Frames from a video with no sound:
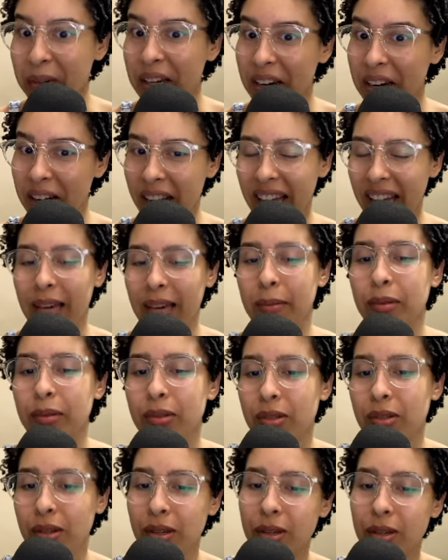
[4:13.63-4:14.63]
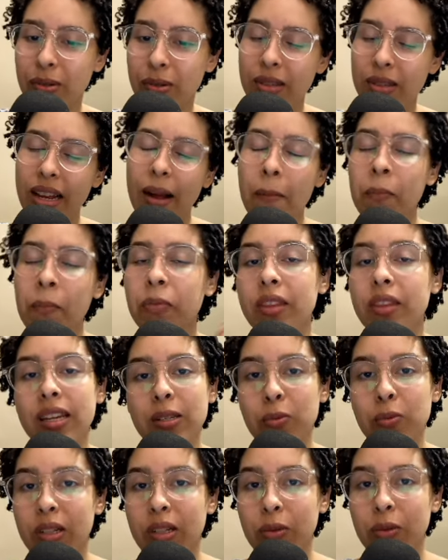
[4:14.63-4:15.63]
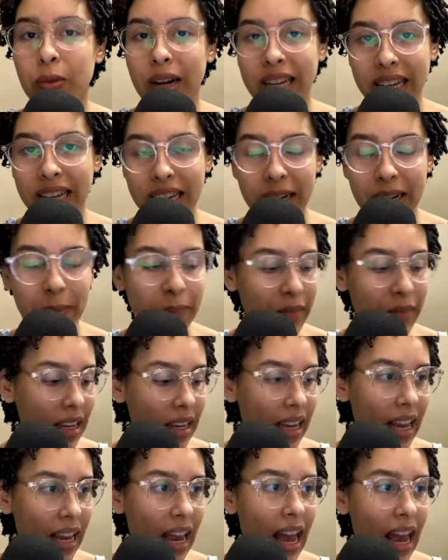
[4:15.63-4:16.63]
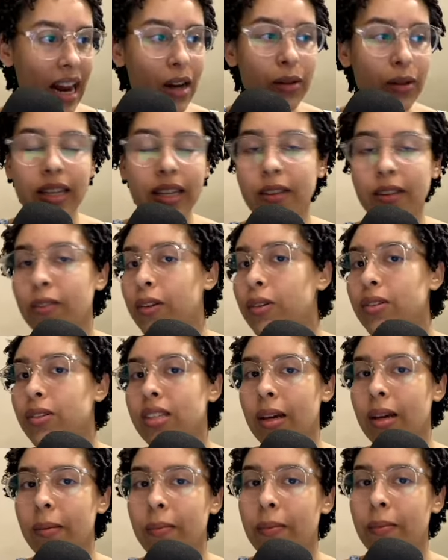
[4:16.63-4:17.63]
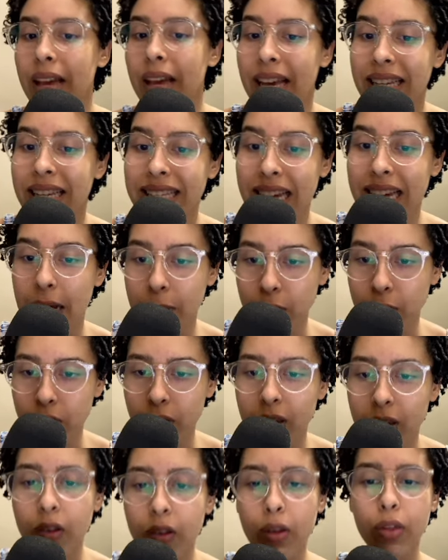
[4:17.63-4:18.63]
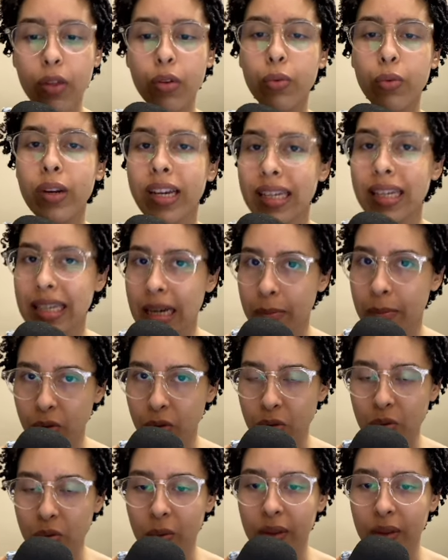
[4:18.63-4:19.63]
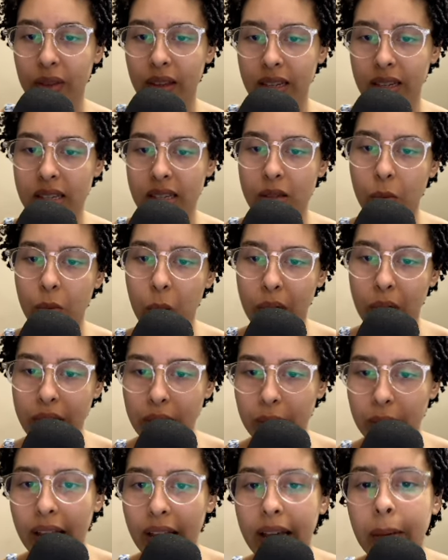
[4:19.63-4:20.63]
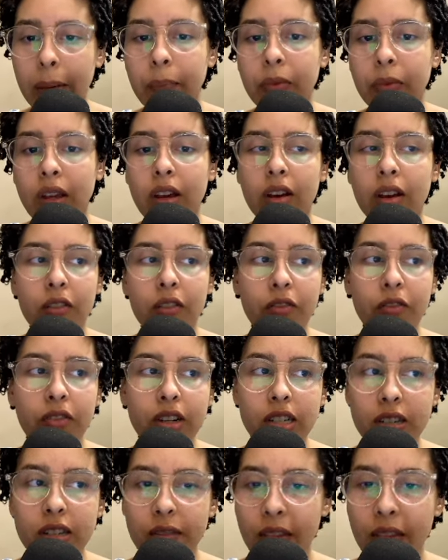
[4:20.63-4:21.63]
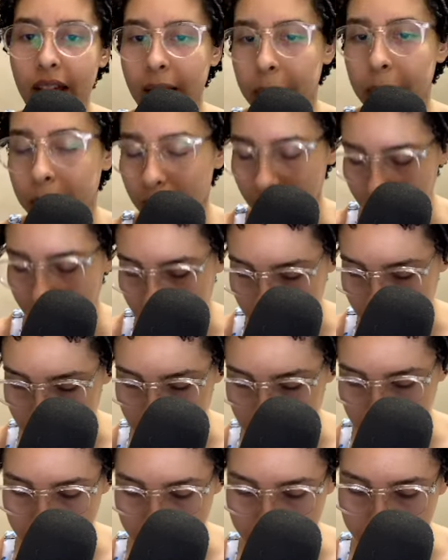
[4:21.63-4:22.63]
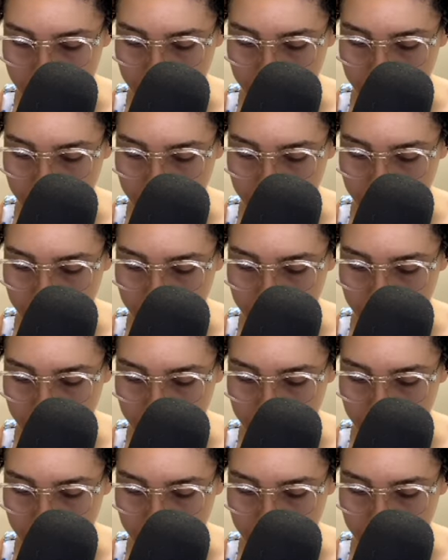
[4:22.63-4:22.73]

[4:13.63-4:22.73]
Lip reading: are able to use this word right here. And I'll give you some examples. I'll give you 3 examples with this word, okay? First of them is